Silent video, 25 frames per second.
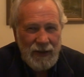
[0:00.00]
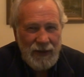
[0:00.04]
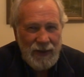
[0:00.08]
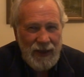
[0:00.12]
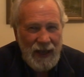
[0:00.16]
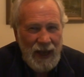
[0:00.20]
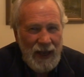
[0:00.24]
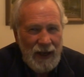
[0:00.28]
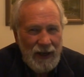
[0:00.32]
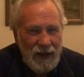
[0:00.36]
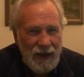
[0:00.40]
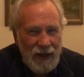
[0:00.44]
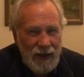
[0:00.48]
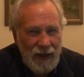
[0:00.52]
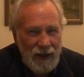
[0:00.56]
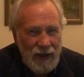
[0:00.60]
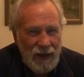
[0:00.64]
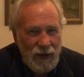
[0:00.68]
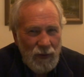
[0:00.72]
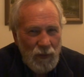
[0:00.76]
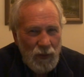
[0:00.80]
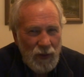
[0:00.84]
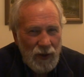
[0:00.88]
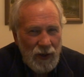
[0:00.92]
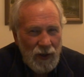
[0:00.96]
That,
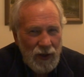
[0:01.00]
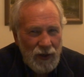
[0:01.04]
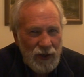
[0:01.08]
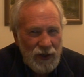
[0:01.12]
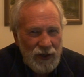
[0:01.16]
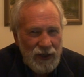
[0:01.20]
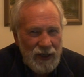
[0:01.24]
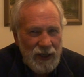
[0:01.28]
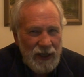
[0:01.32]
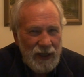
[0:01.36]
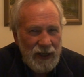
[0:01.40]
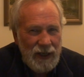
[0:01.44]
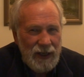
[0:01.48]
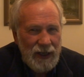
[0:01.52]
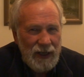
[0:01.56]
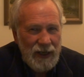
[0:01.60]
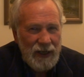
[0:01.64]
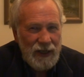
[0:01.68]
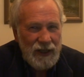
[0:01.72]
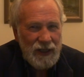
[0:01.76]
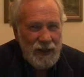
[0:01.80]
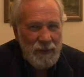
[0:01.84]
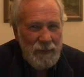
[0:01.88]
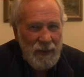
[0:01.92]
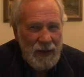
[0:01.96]
what I see,
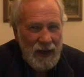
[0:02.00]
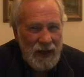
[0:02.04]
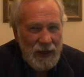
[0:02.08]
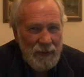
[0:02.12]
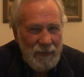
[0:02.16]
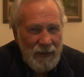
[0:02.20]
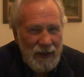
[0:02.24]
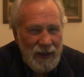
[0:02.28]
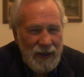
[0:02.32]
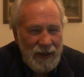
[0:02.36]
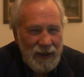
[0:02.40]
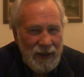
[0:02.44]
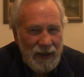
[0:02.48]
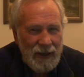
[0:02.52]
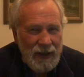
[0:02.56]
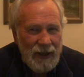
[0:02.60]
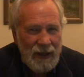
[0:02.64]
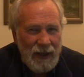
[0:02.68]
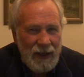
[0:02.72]
is a part of me.